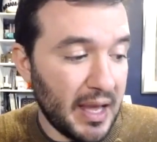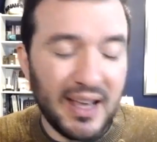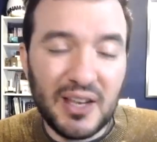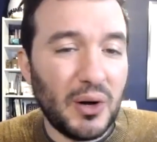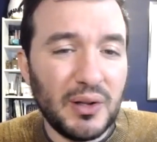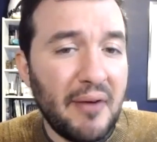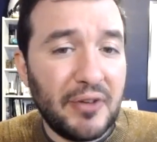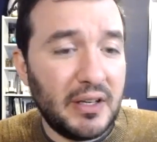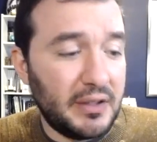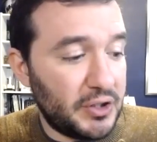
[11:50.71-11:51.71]
you know,
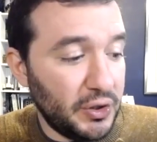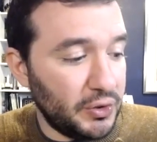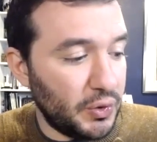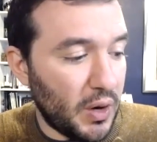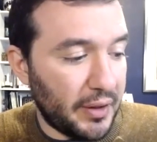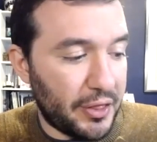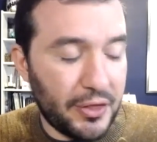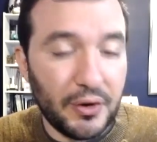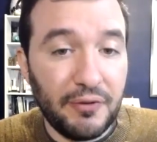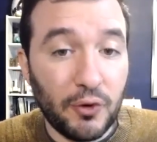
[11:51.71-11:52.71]
11 and 2 on
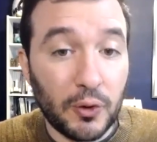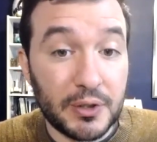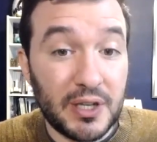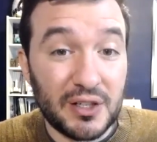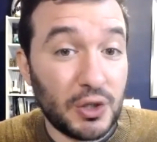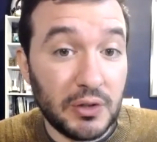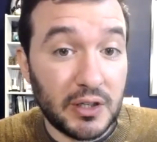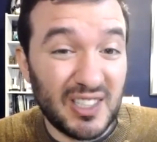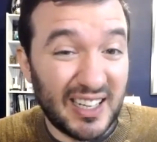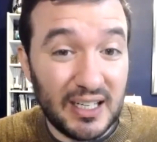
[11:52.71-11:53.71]
34% shooting
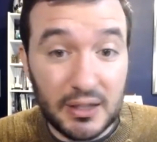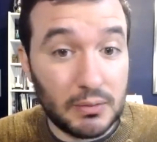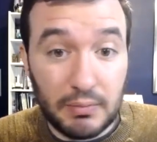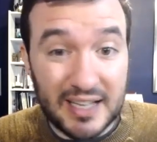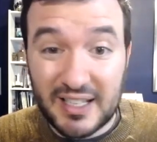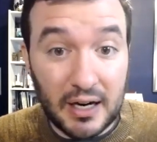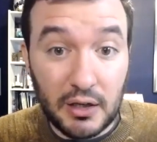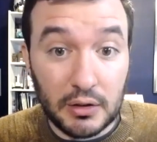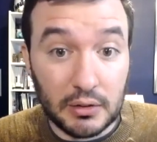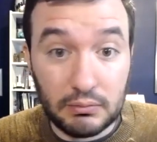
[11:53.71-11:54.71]
is like, it's that's not
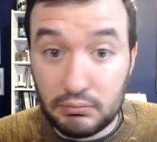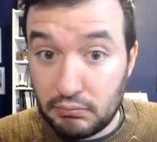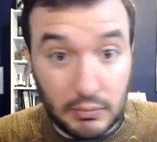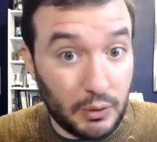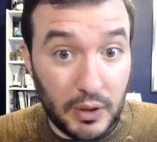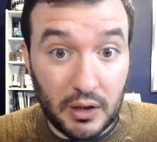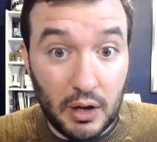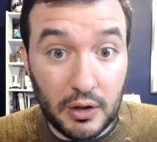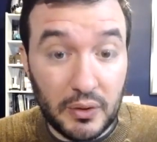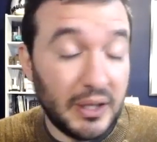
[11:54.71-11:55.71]
good we can
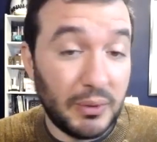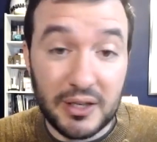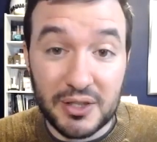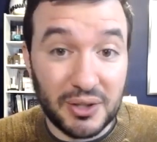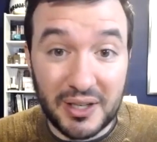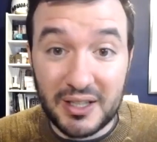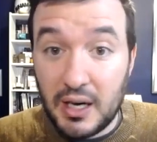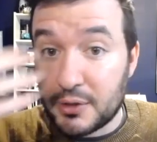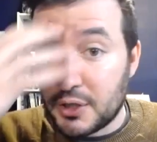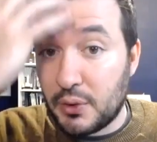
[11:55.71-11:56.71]
all agree. We can just look at the
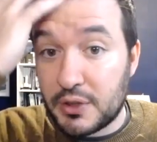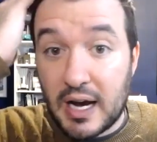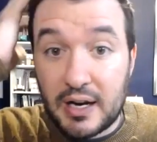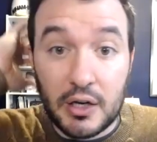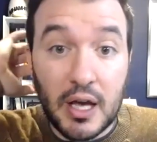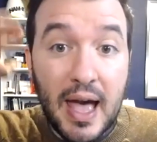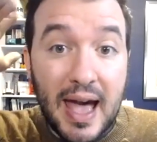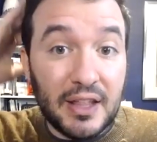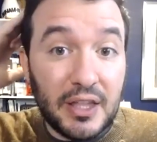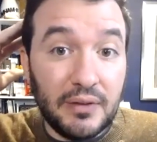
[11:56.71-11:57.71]
numbers and know it's not good.
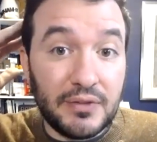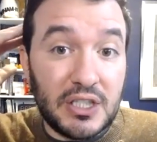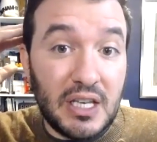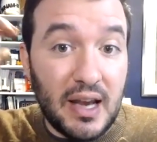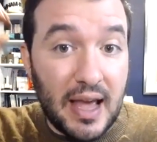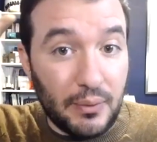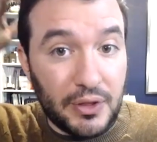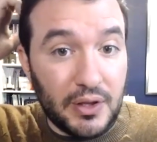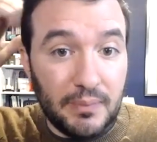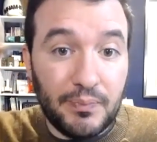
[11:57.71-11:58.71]
And I think you've seen Ant
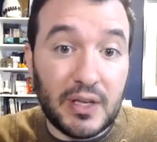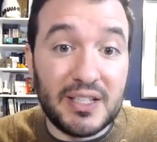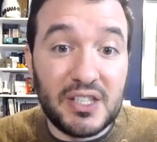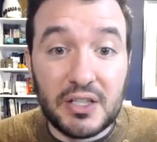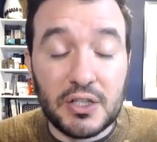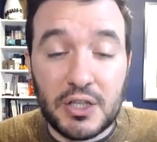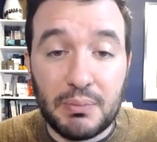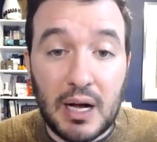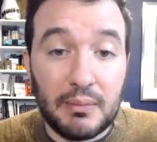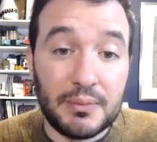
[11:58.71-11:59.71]
with the consistency
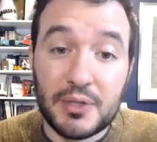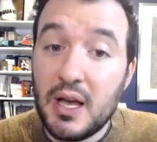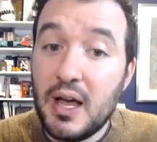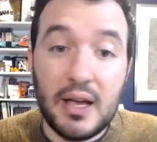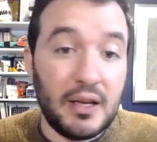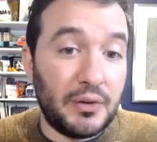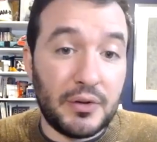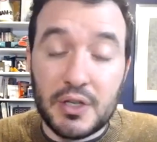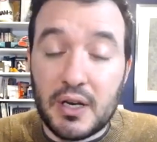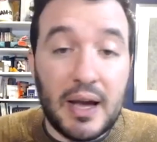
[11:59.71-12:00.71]
problems. You know,
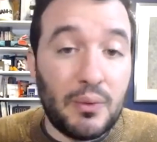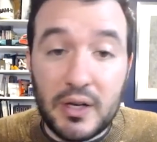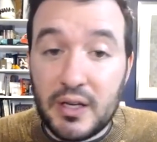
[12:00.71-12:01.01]
there's a night where he